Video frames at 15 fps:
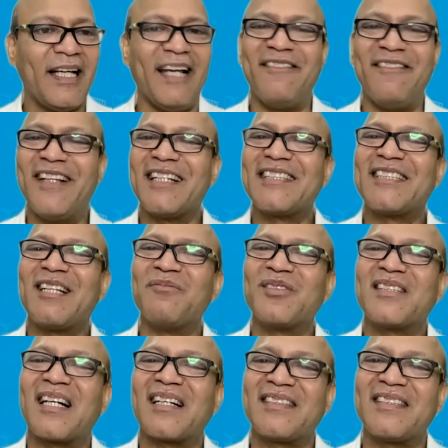If there is some
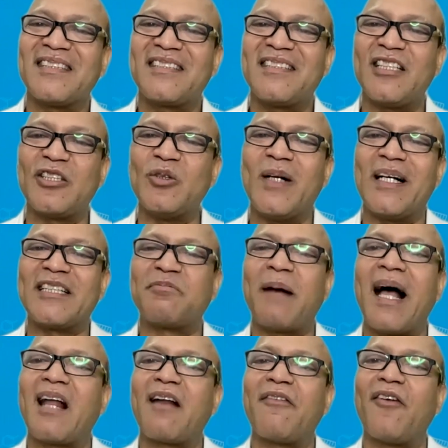success that you
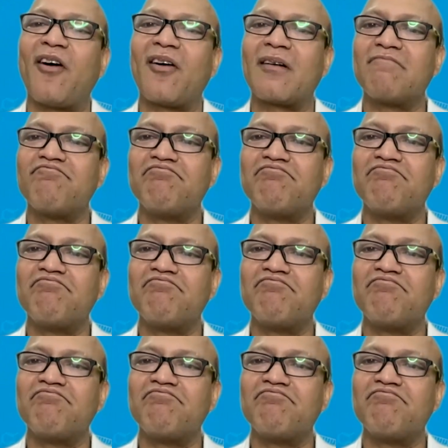aspire for,